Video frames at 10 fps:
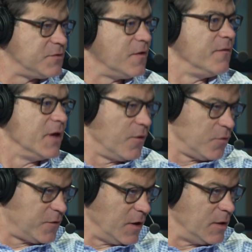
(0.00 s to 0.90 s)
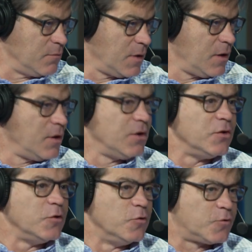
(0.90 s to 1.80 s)
than the other team
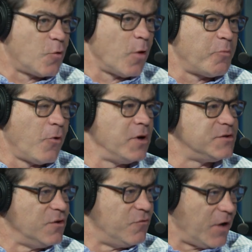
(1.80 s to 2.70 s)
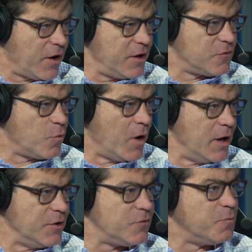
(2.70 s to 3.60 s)
you score points in various
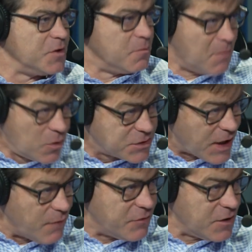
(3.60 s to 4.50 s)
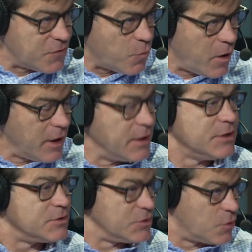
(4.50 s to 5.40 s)
ways but the most obvious way
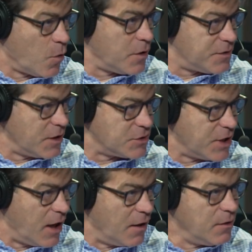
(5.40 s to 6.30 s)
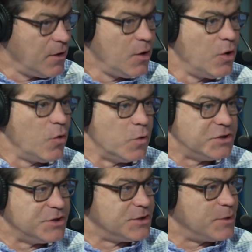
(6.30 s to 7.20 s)
is to score a touchdown
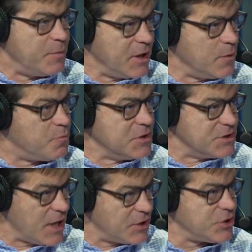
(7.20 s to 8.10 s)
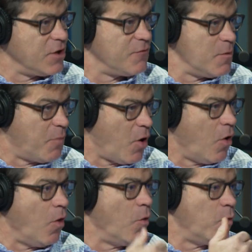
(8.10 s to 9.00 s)
which is to be in possession of the
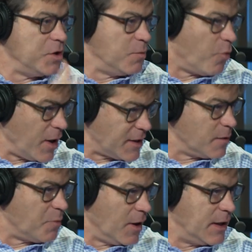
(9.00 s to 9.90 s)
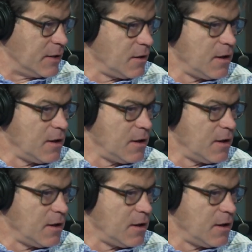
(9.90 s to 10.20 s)
ball when you break the plane